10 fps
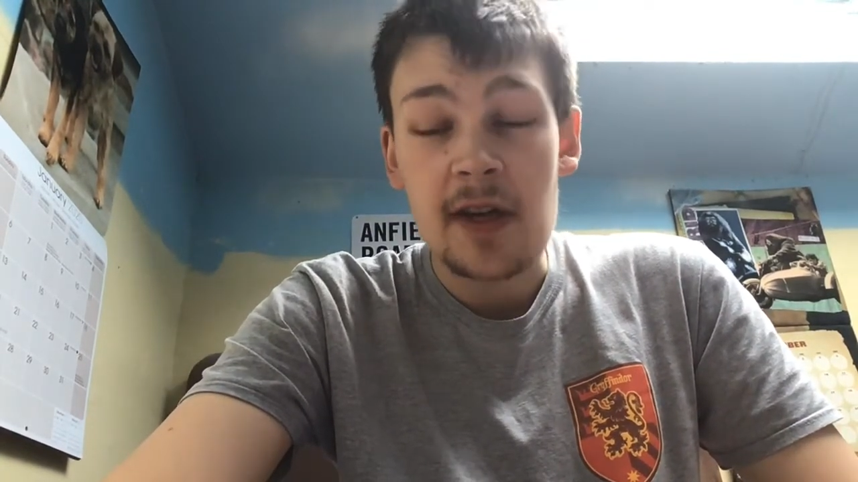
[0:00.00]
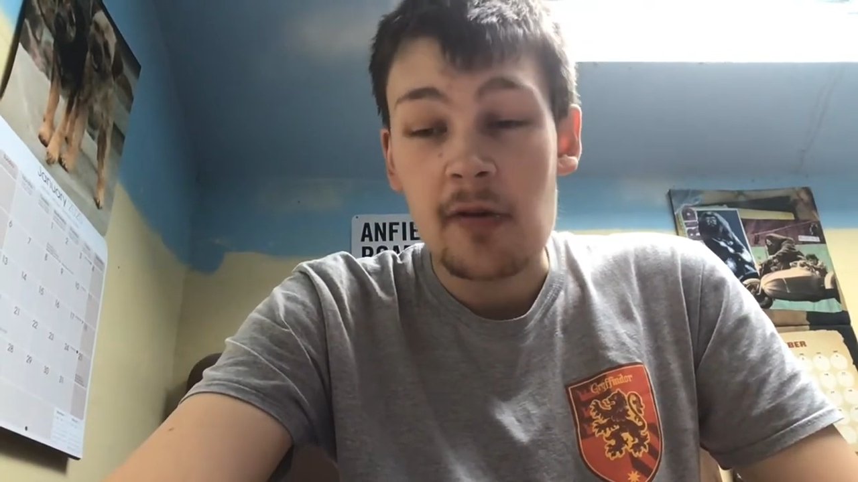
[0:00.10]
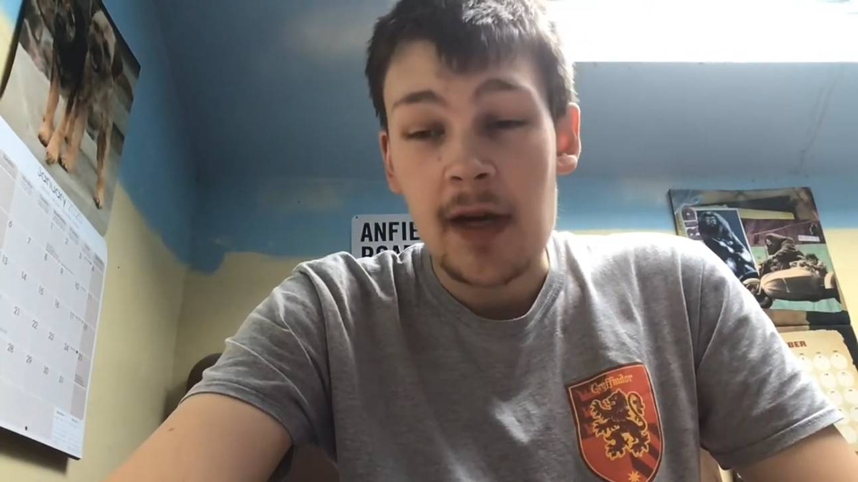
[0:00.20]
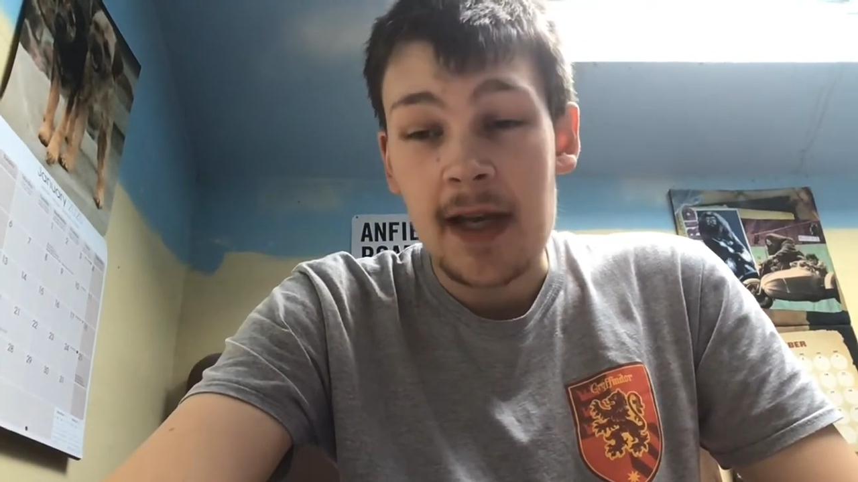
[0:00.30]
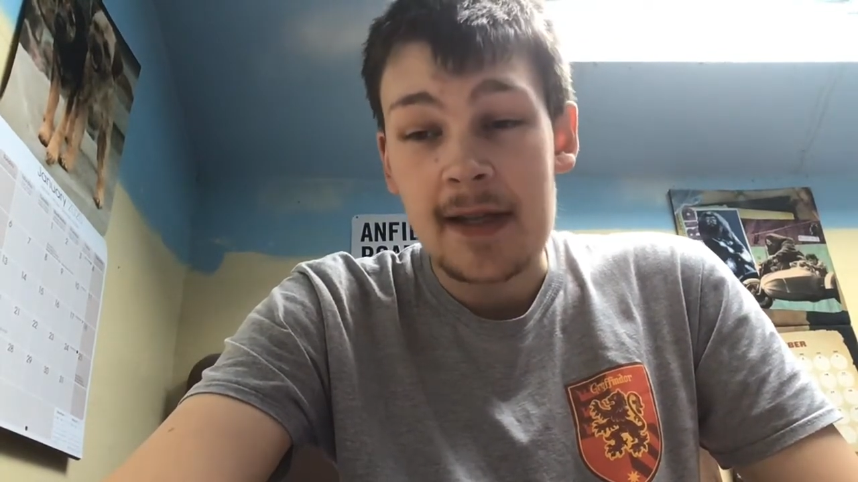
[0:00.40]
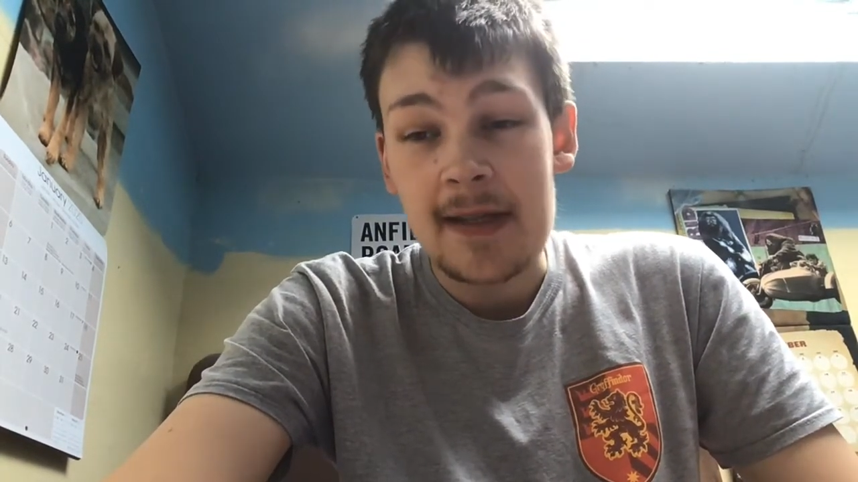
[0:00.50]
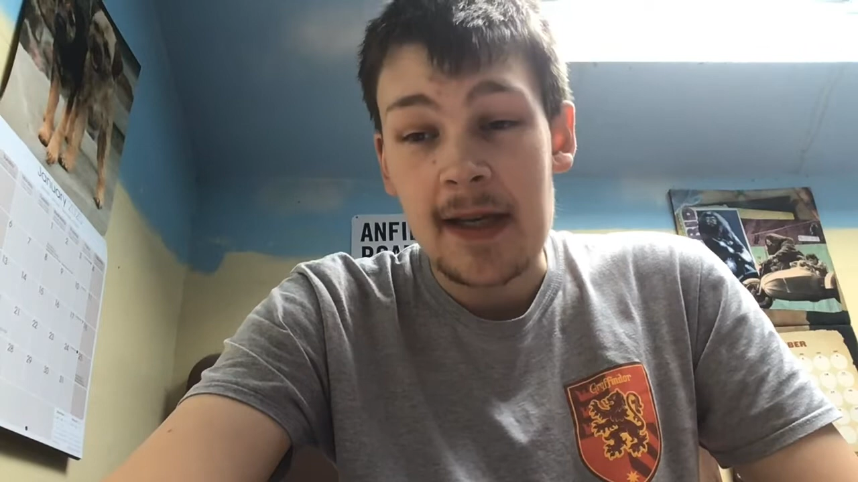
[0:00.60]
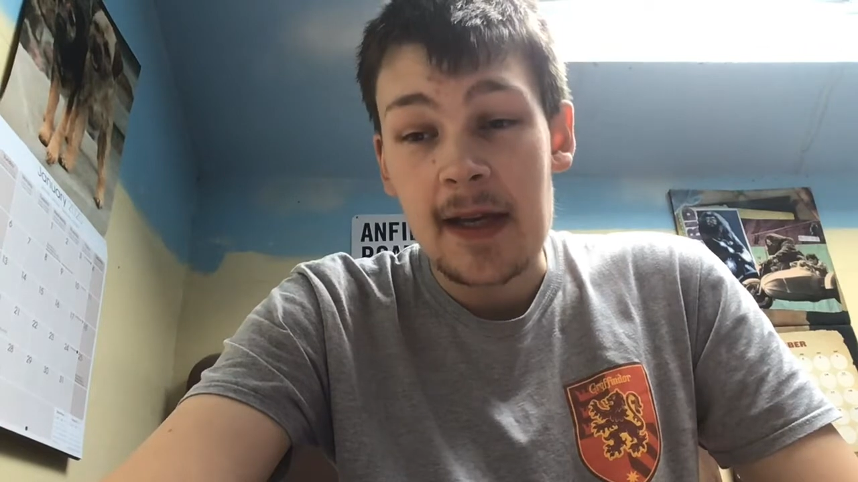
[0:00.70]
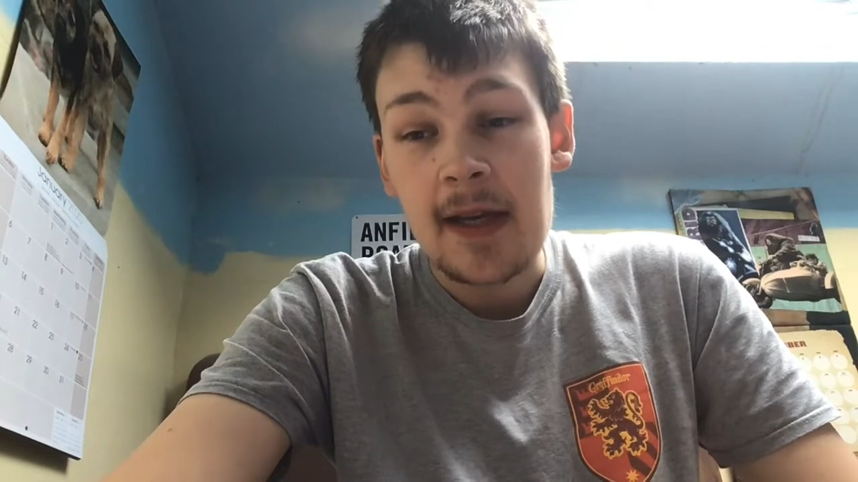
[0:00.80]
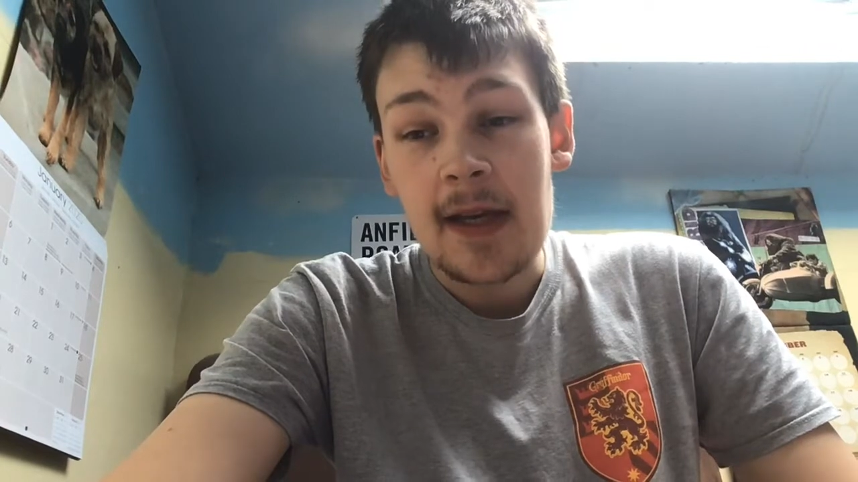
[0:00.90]
right now,
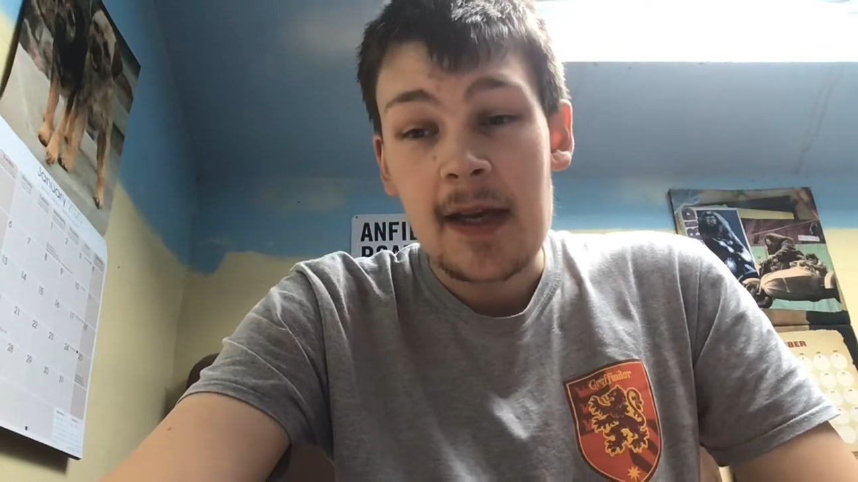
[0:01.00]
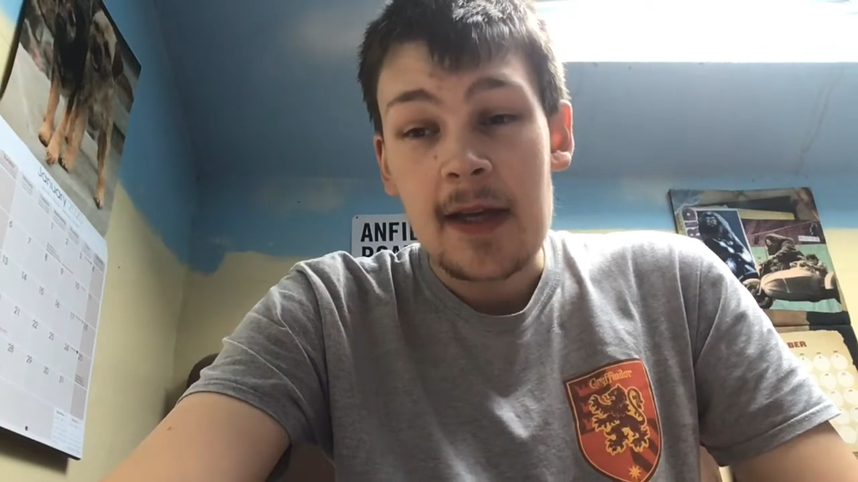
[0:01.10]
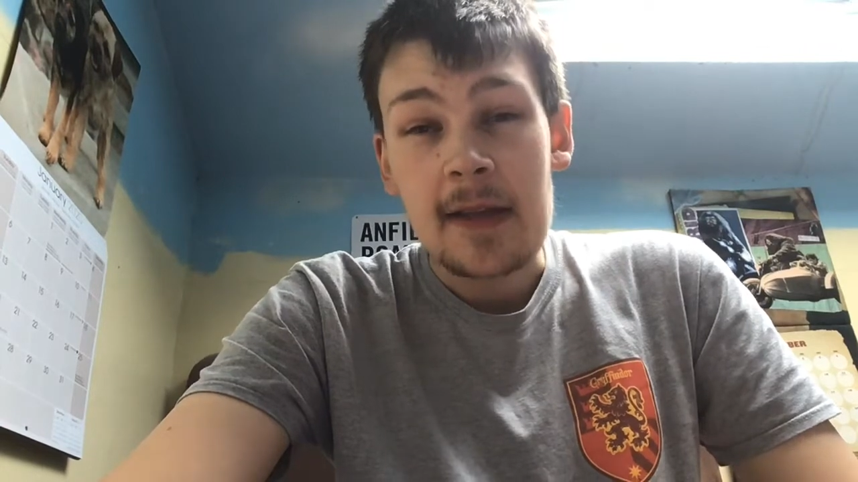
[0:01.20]
and uh,